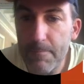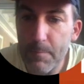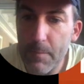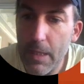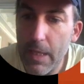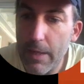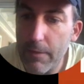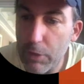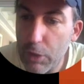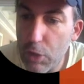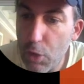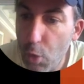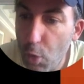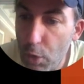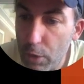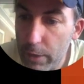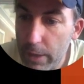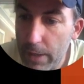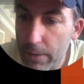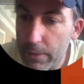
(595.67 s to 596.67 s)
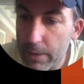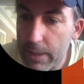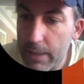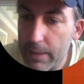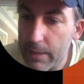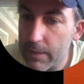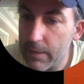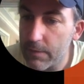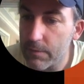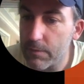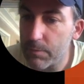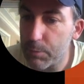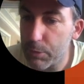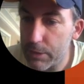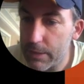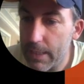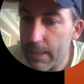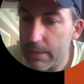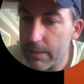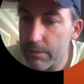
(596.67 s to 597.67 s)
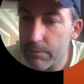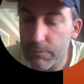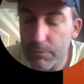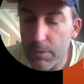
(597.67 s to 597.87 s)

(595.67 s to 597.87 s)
and have a core area that's protected